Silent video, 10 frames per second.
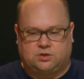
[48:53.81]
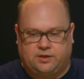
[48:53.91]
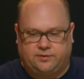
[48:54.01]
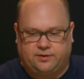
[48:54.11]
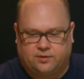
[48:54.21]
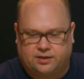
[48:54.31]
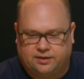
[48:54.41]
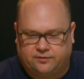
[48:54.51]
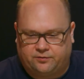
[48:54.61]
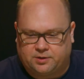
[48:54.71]
Shall we quickly
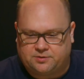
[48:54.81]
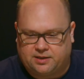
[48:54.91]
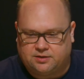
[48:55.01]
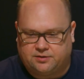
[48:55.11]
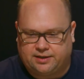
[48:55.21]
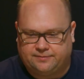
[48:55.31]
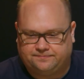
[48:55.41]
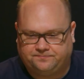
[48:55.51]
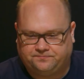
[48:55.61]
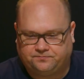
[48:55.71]
hear from our sponsor again?
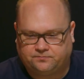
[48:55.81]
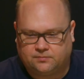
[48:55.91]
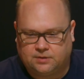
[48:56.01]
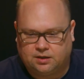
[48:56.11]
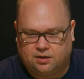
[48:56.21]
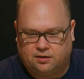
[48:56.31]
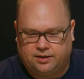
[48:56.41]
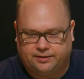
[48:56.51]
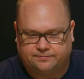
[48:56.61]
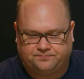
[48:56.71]
Let's do it. All
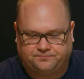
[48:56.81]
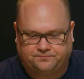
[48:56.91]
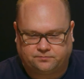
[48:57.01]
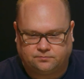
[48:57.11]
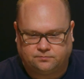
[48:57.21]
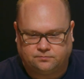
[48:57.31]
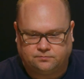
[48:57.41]
right. this baby up.